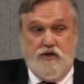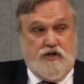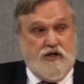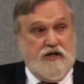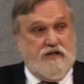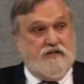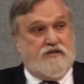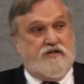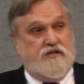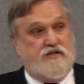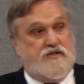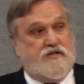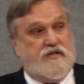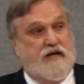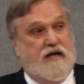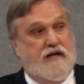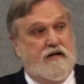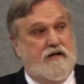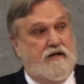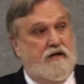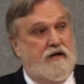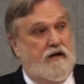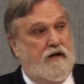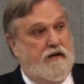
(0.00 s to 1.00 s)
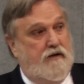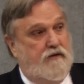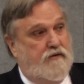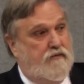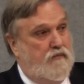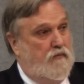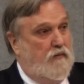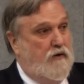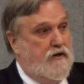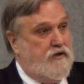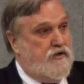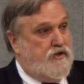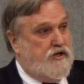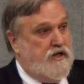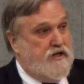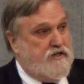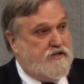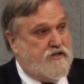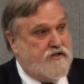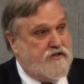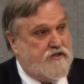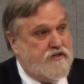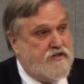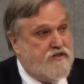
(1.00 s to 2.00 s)
Jesus said, when
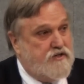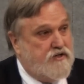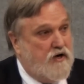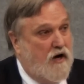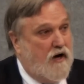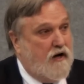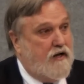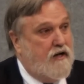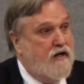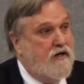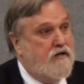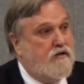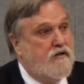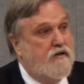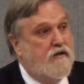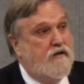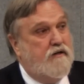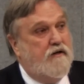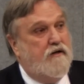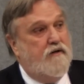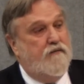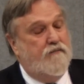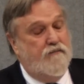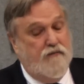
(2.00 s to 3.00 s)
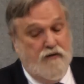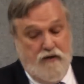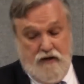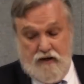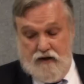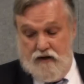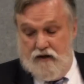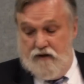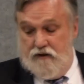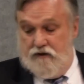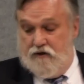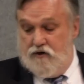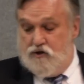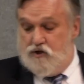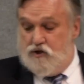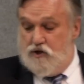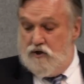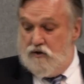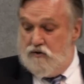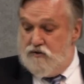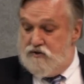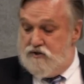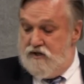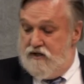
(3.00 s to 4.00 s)
Jesus is talking to the, the
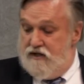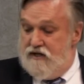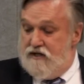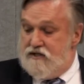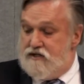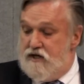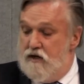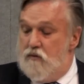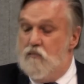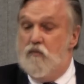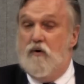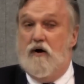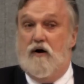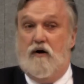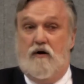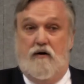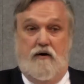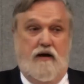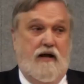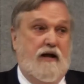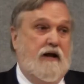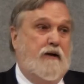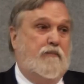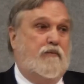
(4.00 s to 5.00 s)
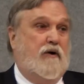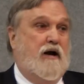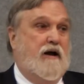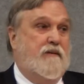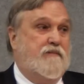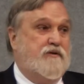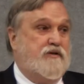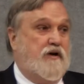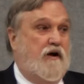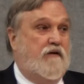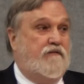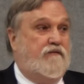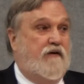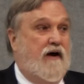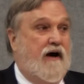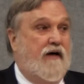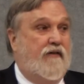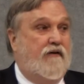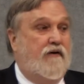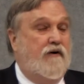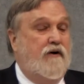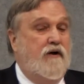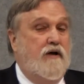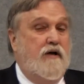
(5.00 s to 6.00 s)
Jews and they said, "We're Abraham is our
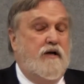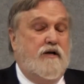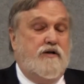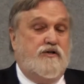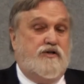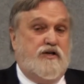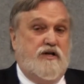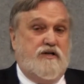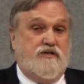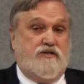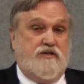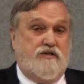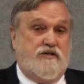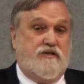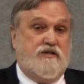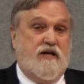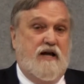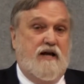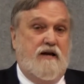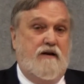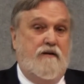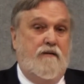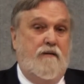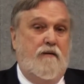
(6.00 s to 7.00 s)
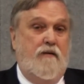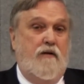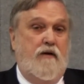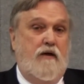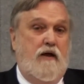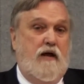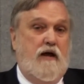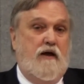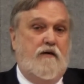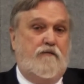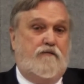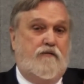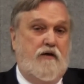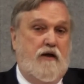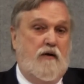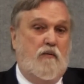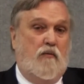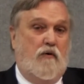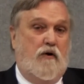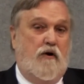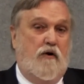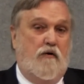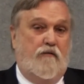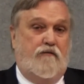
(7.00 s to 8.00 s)
father," Jesus said, if he
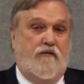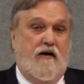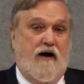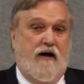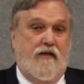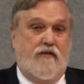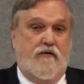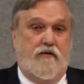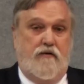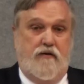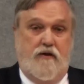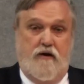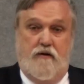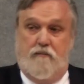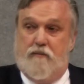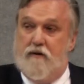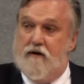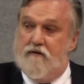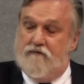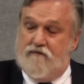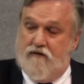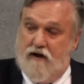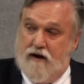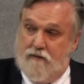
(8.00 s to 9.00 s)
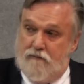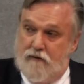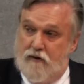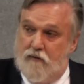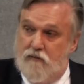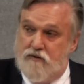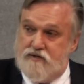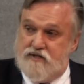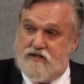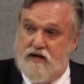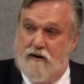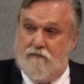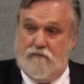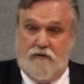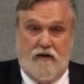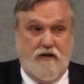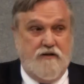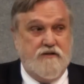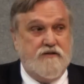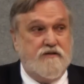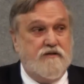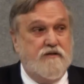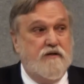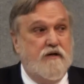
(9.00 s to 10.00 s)
were your father, there'd be a family
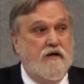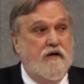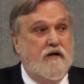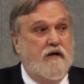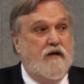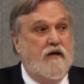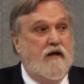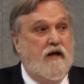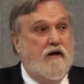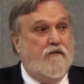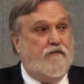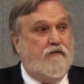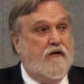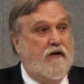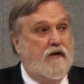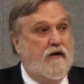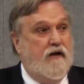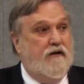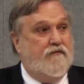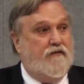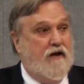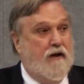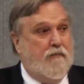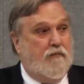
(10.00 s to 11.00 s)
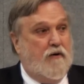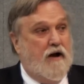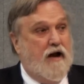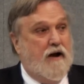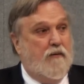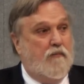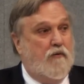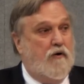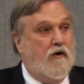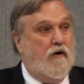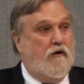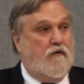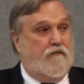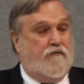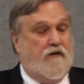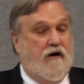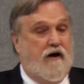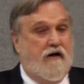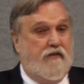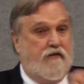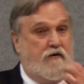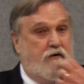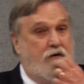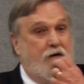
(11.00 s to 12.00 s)
resemblance. If, he, if Abraham were your
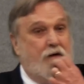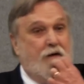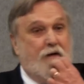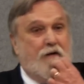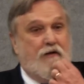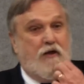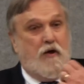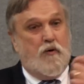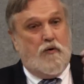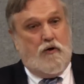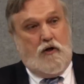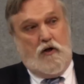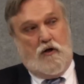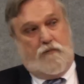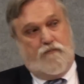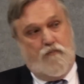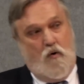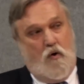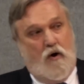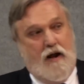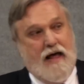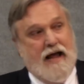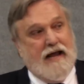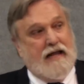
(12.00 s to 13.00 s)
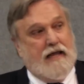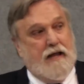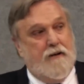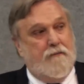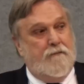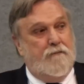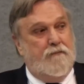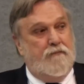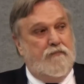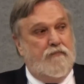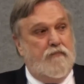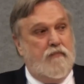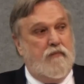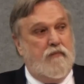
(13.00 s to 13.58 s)
father, you would look more like him.